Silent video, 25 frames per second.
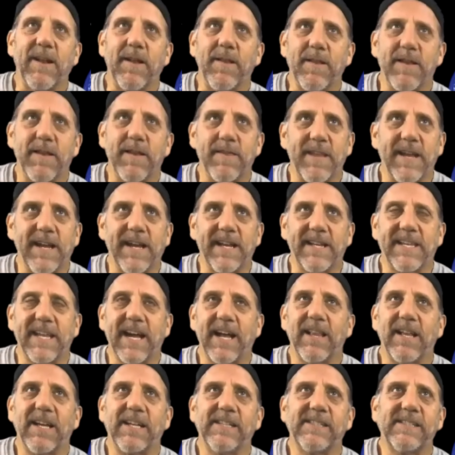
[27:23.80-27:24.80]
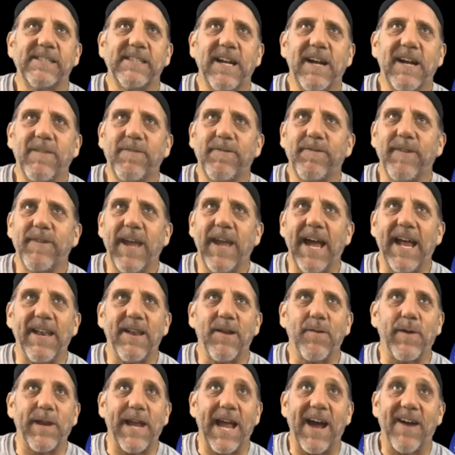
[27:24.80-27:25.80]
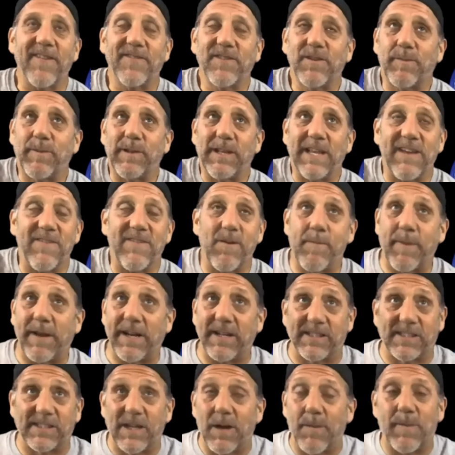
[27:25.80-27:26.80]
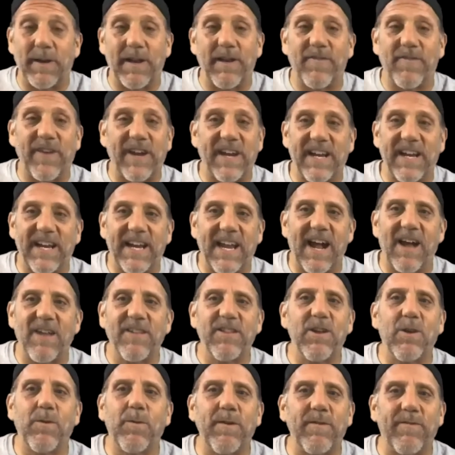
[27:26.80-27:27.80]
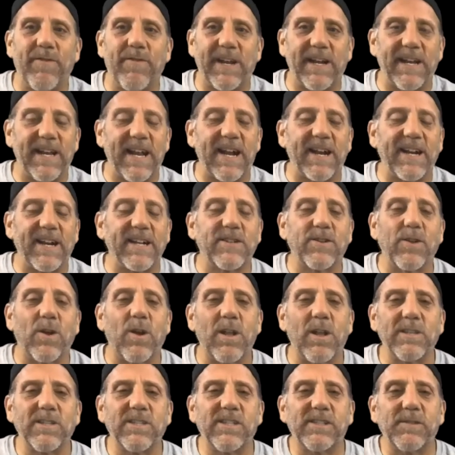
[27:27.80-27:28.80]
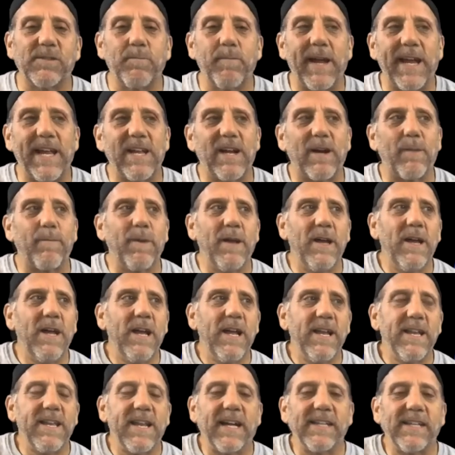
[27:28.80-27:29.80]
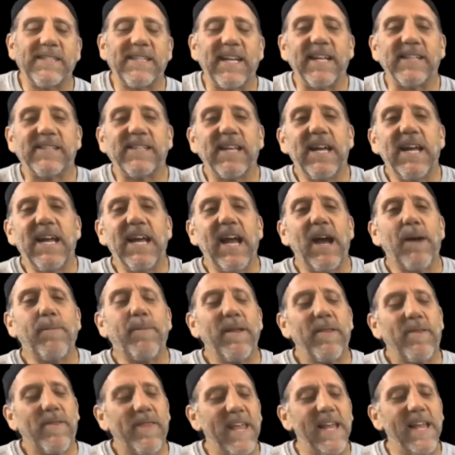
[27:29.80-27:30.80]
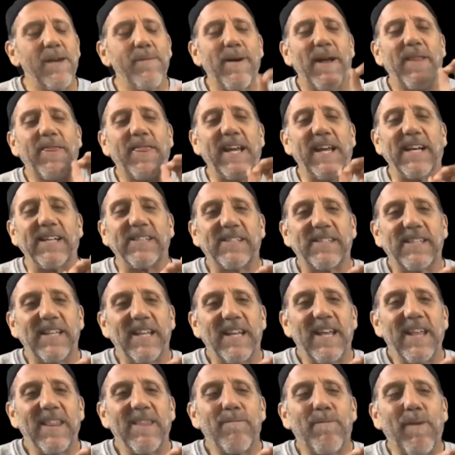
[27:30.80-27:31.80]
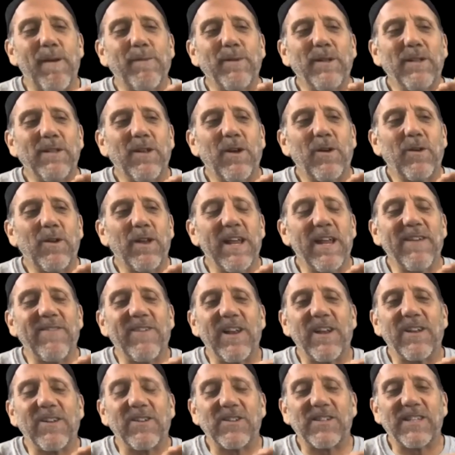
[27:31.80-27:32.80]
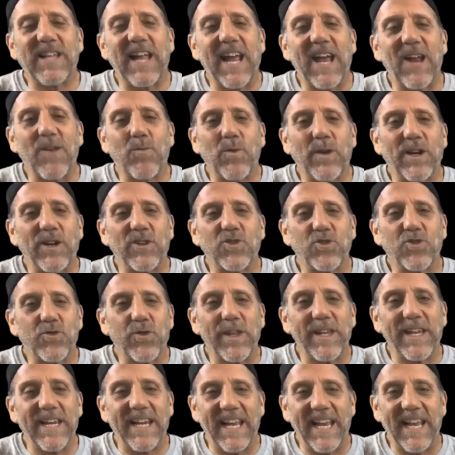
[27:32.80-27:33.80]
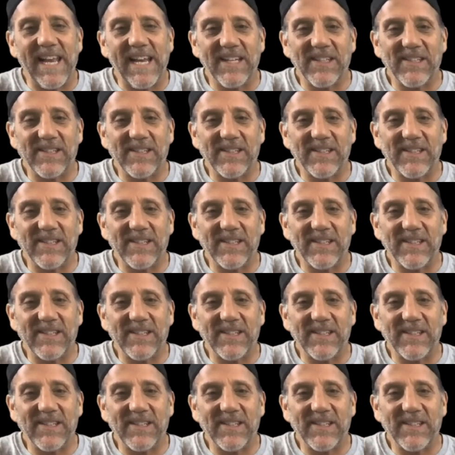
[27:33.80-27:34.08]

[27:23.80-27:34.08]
they tell us stuff and we have to believe it because somebody figured it out. No one figured it out. It's all just made up nonsense. Think about this. People don't even understand what a trillion is.